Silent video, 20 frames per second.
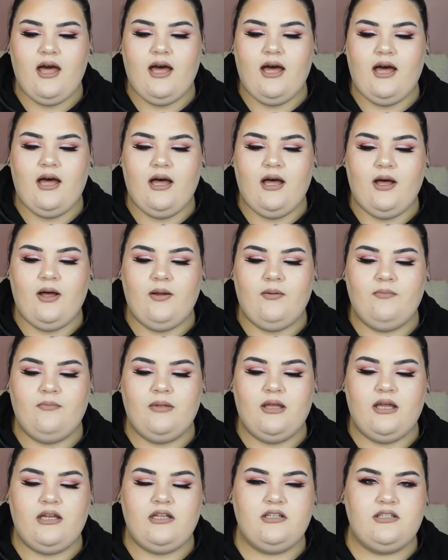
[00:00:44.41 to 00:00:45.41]

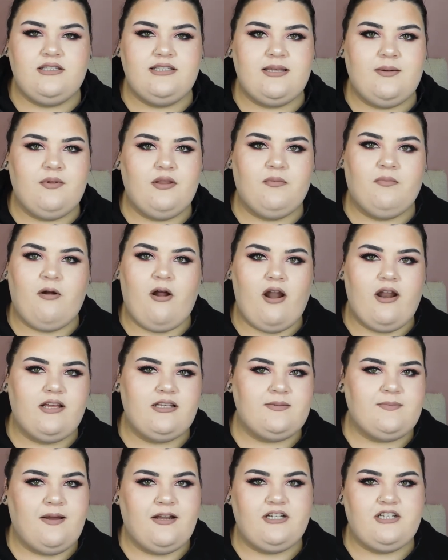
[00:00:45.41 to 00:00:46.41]
Um, some of the
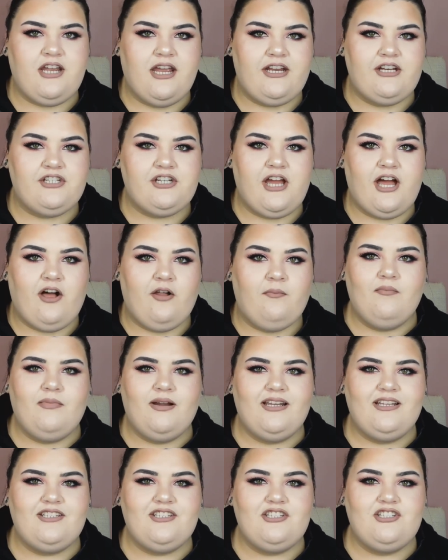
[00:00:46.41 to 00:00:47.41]
products might change out,
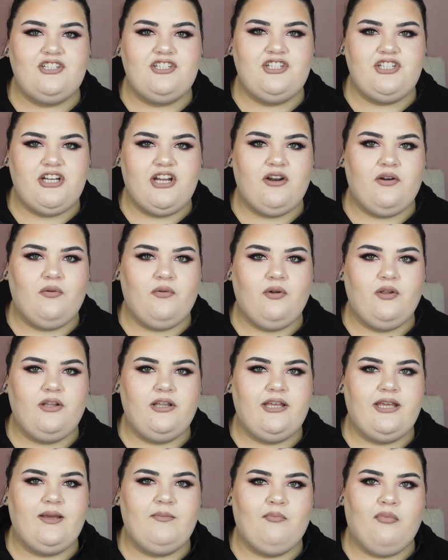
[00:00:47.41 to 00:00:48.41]
but it's
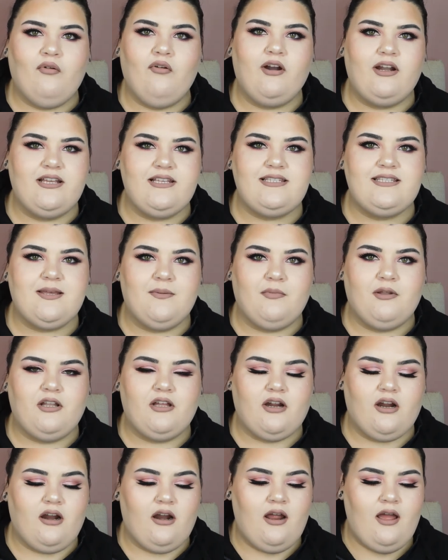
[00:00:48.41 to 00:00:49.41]
generally pretty
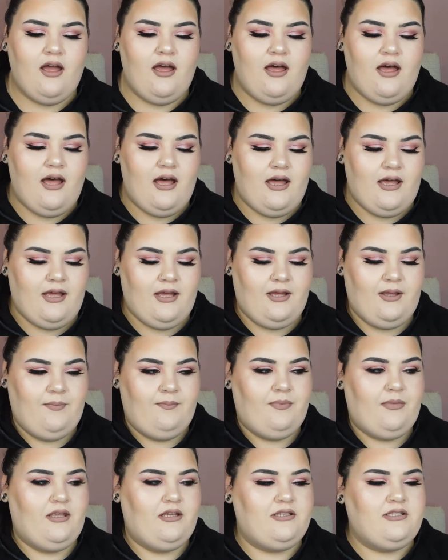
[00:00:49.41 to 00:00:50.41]
similar. Um,
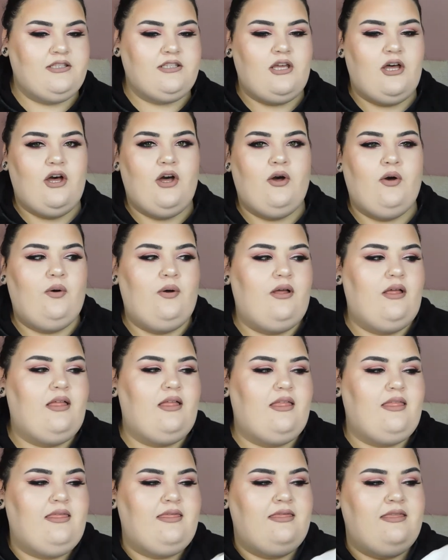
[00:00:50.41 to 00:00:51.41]
so
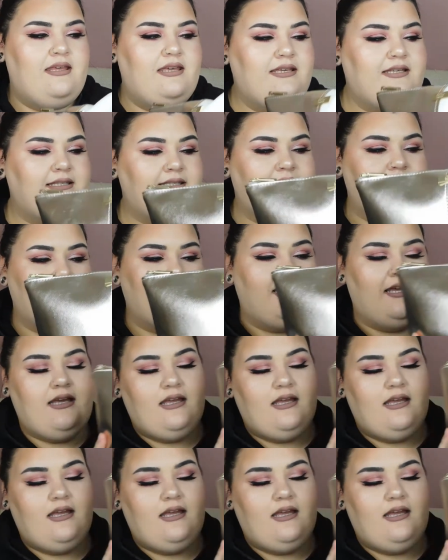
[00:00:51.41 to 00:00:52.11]
this